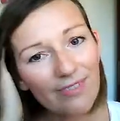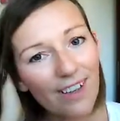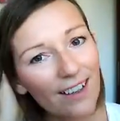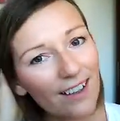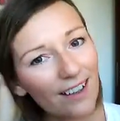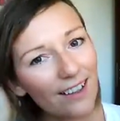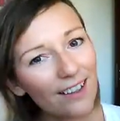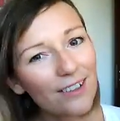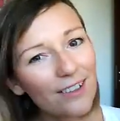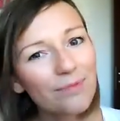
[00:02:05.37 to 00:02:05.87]

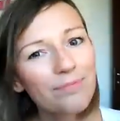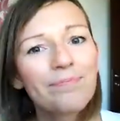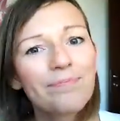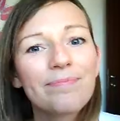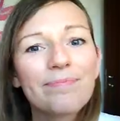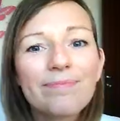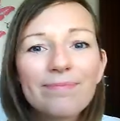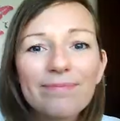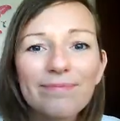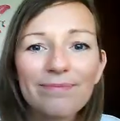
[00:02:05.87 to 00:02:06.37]
Um,
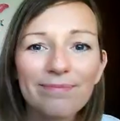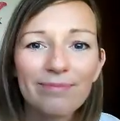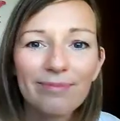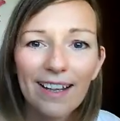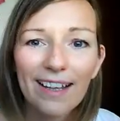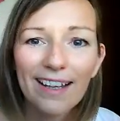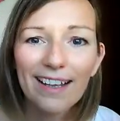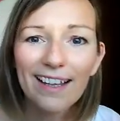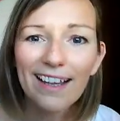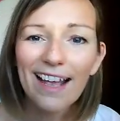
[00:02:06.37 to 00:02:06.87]

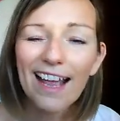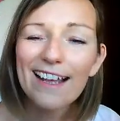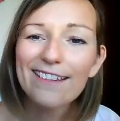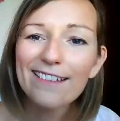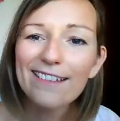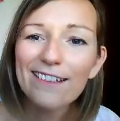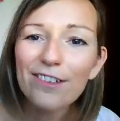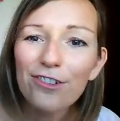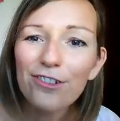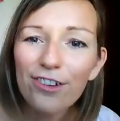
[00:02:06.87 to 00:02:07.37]

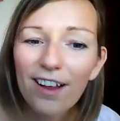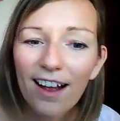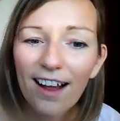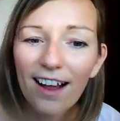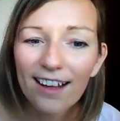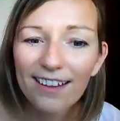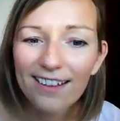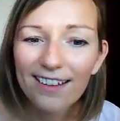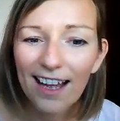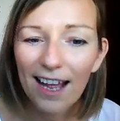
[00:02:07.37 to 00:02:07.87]
as a
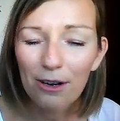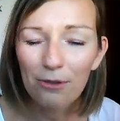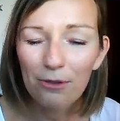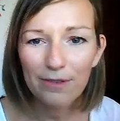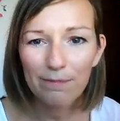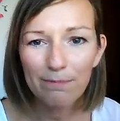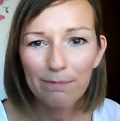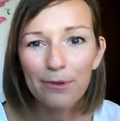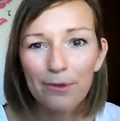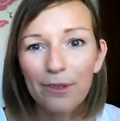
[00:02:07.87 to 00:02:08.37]
child, I
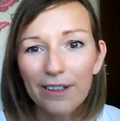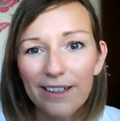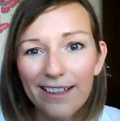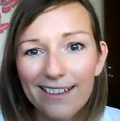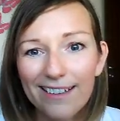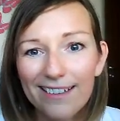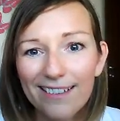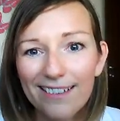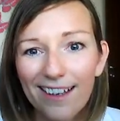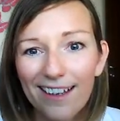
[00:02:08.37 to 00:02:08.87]
was
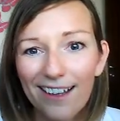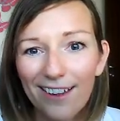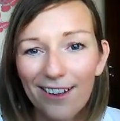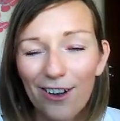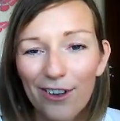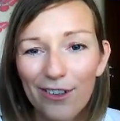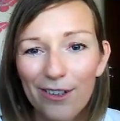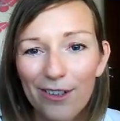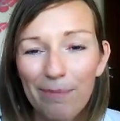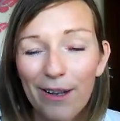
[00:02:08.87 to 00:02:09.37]
bullied a
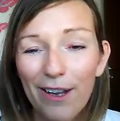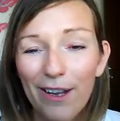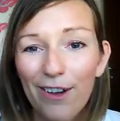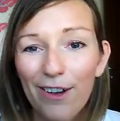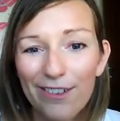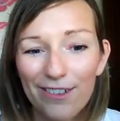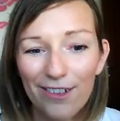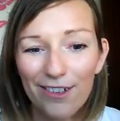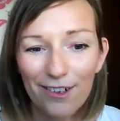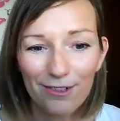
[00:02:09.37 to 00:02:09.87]
lot
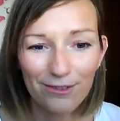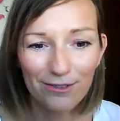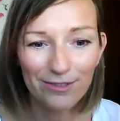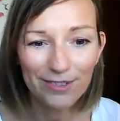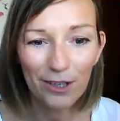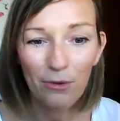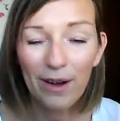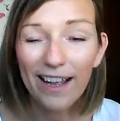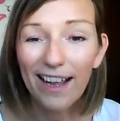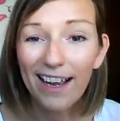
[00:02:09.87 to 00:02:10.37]
because of
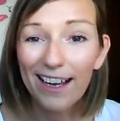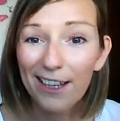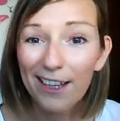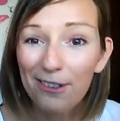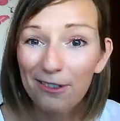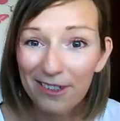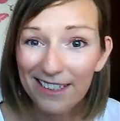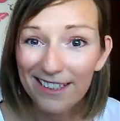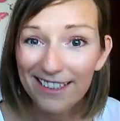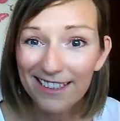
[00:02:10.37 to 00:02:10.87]
the way I
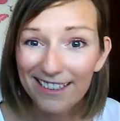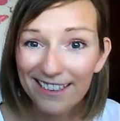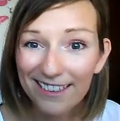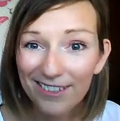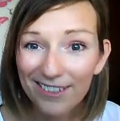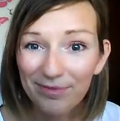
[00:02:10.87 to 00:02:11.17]
looked.